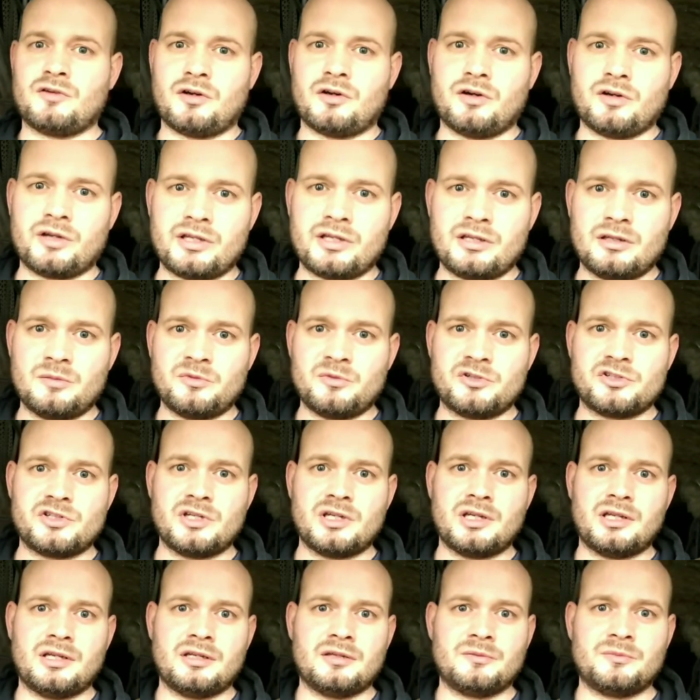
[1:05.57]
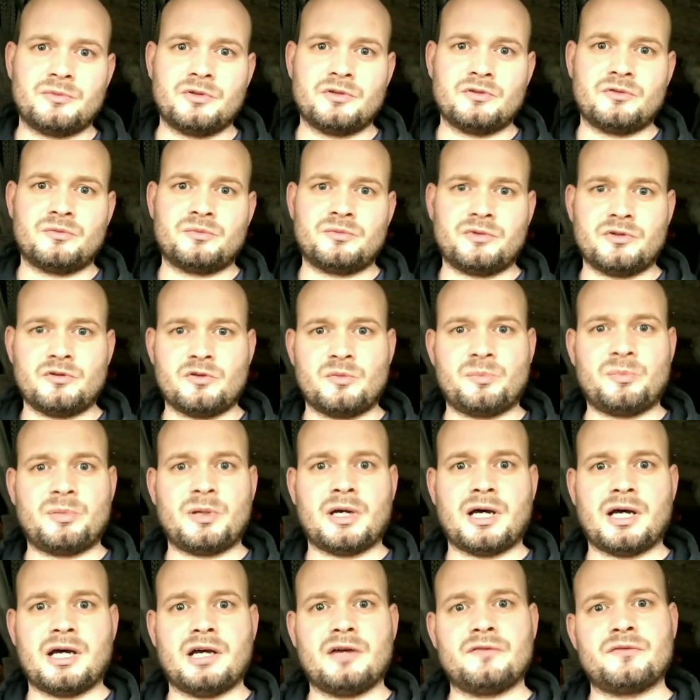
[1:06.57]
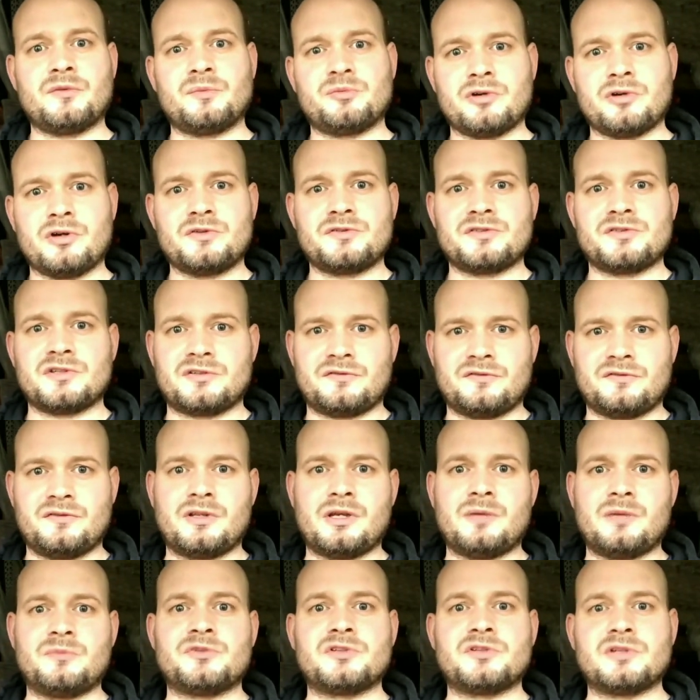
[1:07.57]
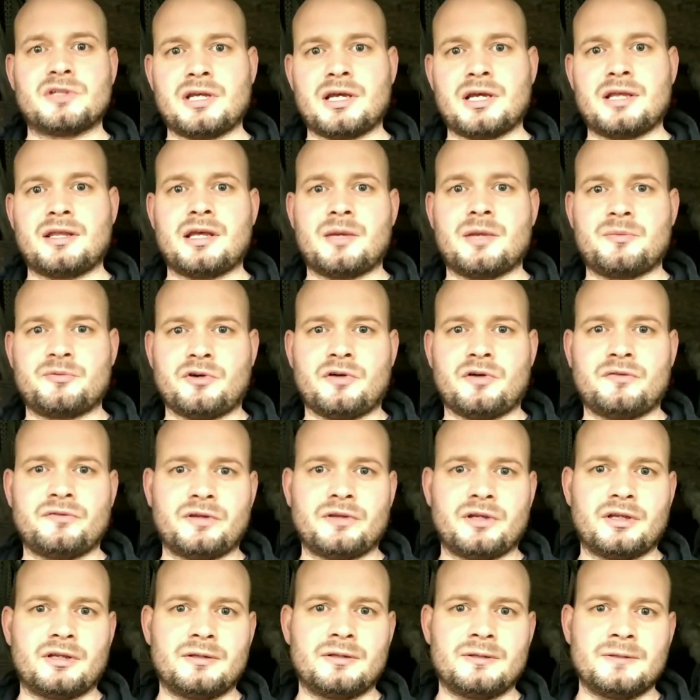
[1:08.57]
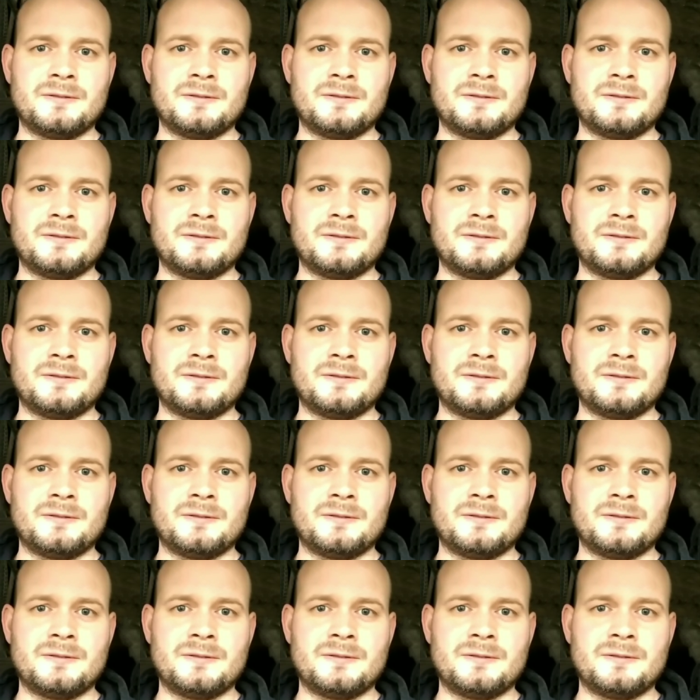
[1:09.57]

cog in the machine. You're a part of the process for them to get their profit.